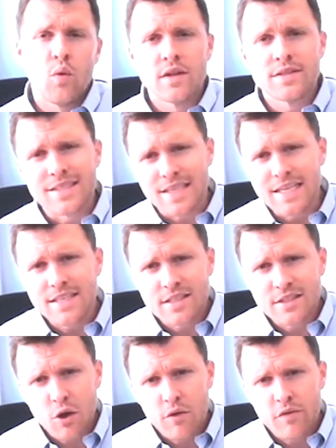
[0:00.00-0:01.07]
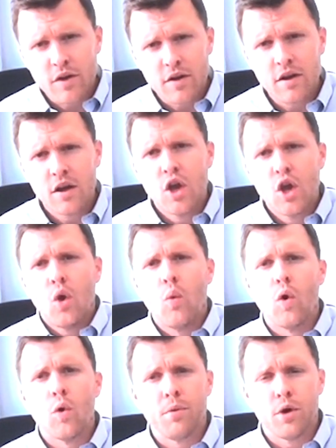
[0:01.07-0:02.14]
Once season's over,
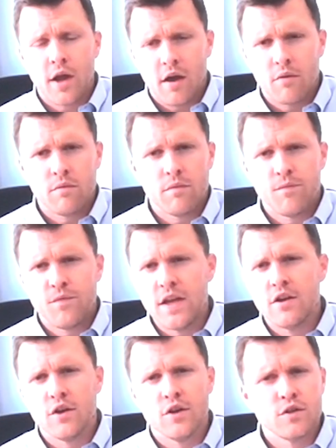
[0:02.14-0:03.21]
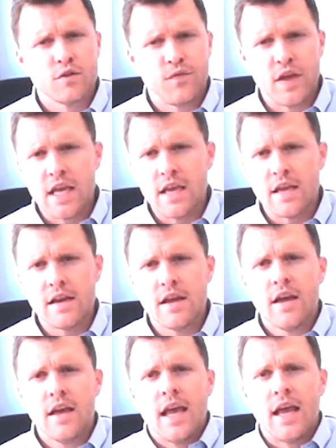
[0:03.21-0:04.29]
we'll put out feeders, feed,